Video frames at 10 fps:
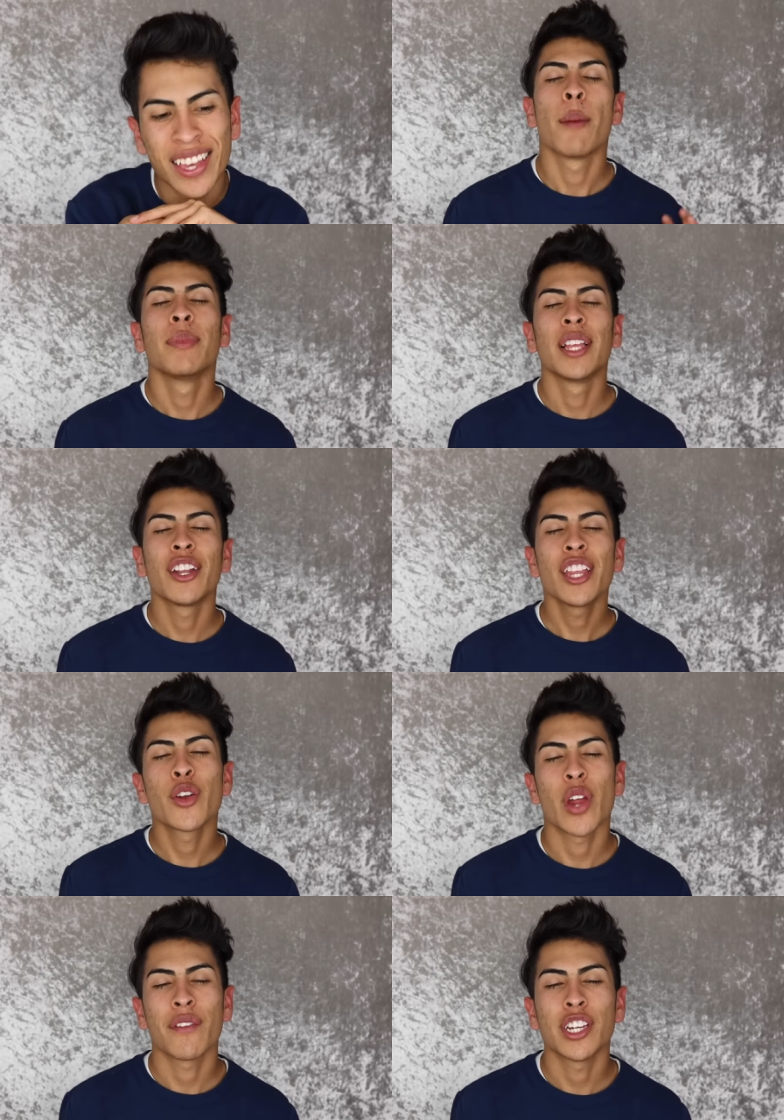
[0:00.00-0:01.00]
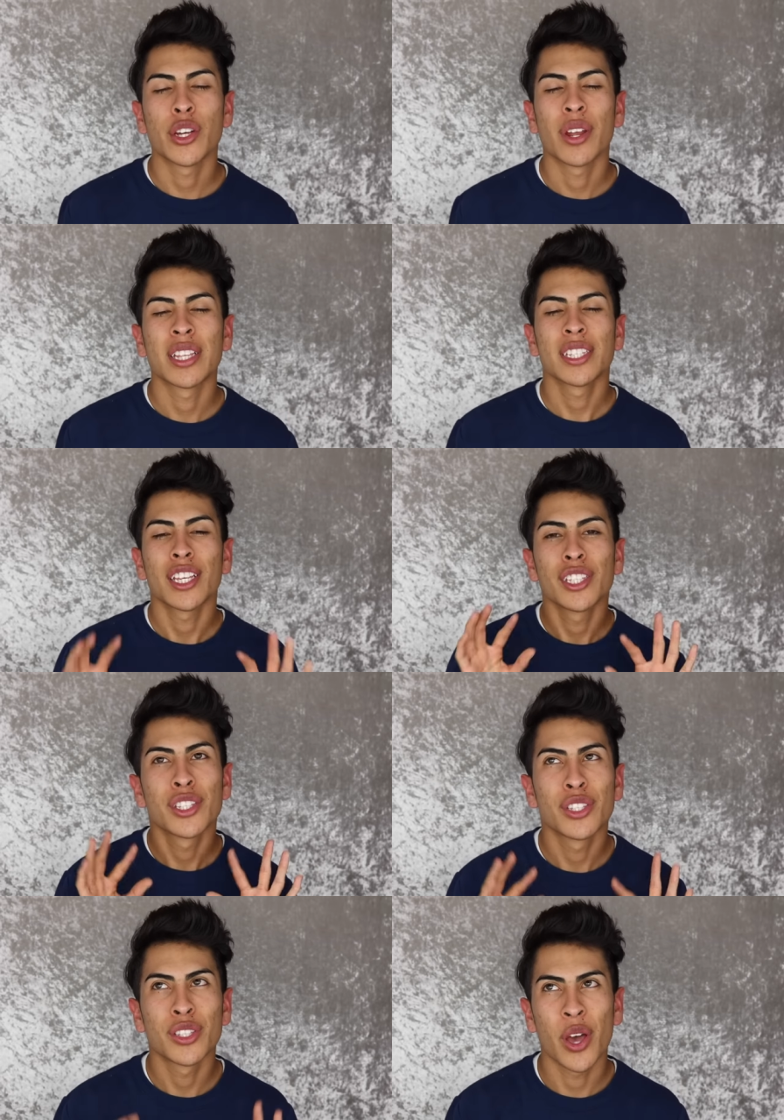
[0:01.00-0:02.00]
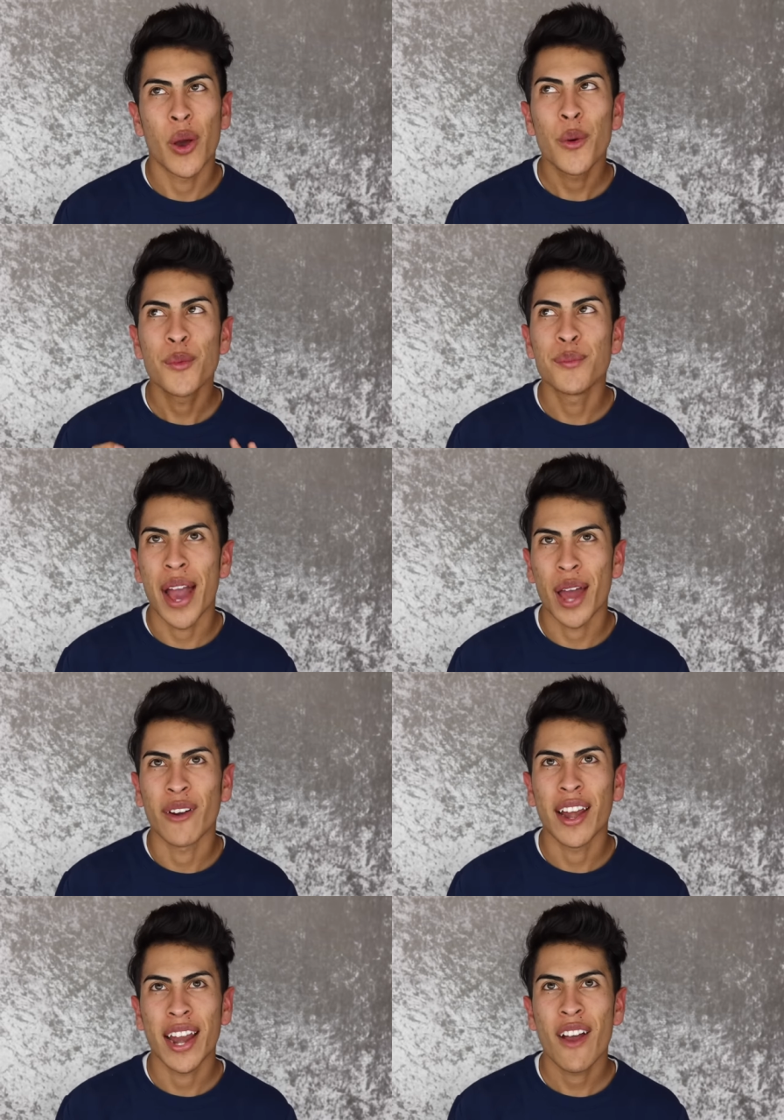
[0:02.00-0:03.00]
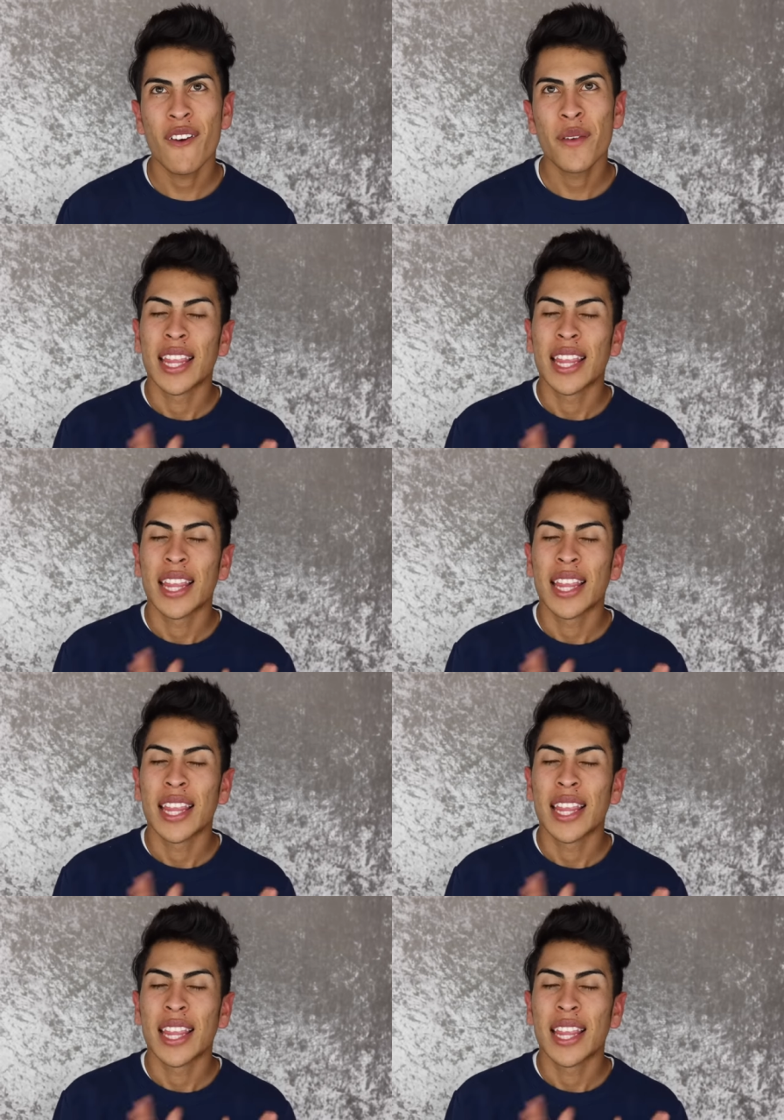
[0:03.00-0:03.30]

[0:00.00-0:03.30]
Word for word: I'm literally craving donuts so bad right now.